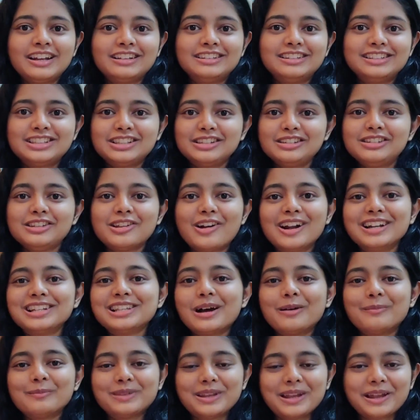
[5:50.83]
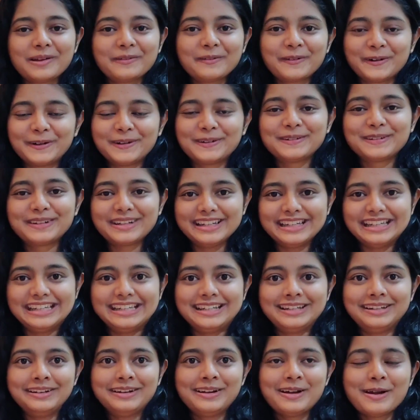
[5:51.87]
this is not something I want to
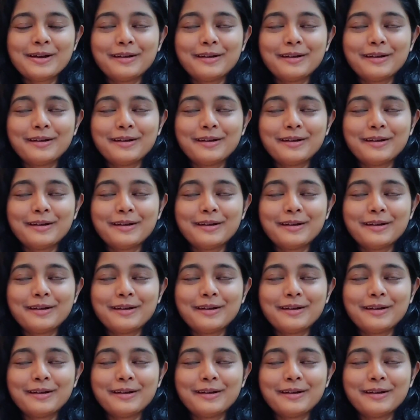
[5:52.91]
read